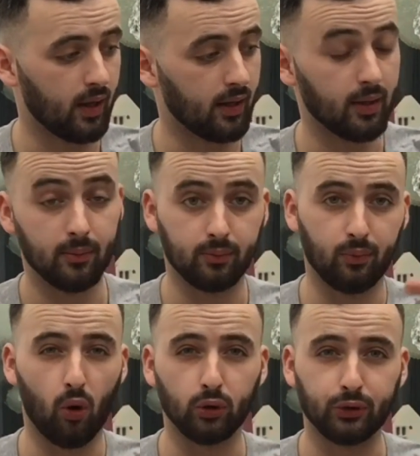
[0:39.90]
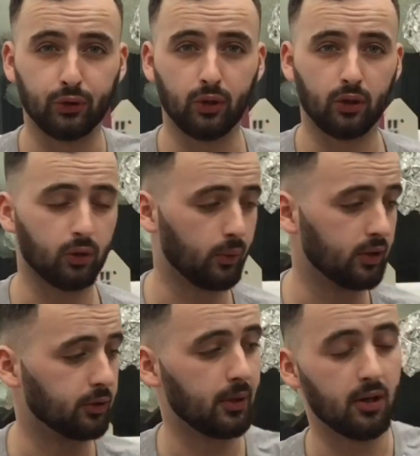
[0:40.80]
and Oyster do a good
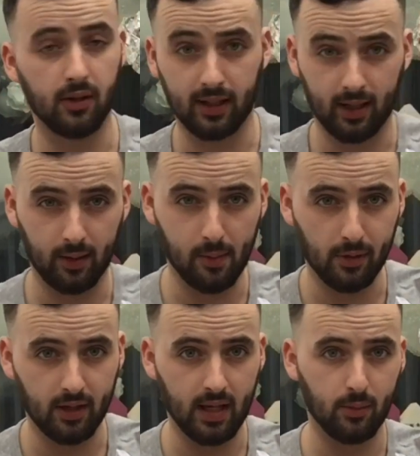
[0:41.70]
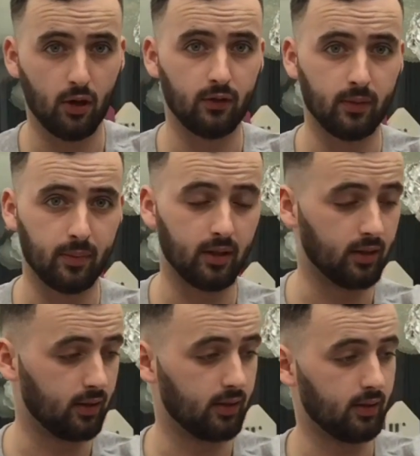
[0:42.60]
one as well. I can't remember the name of it,
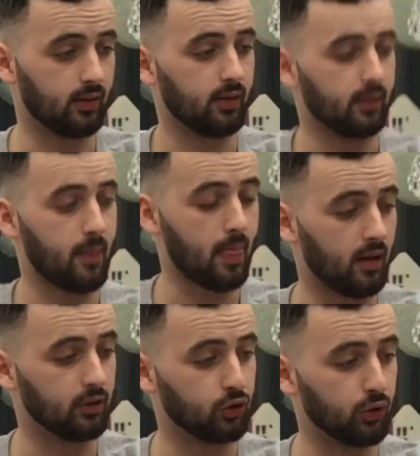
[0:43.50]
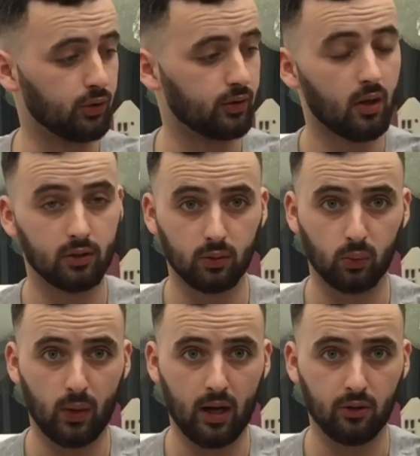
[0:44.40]
but it's good.
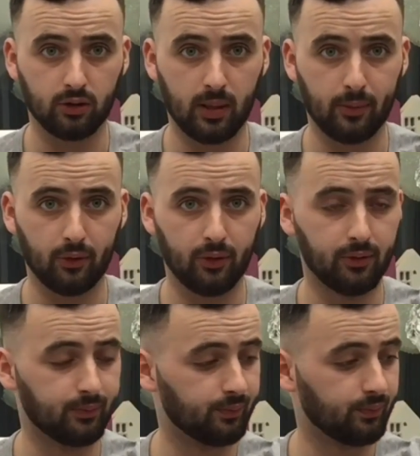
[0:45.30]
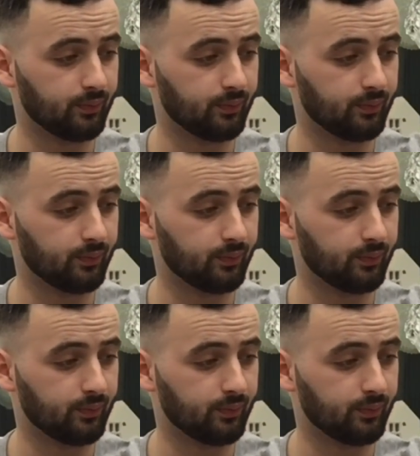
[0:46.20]
Some WAHL clipper oil.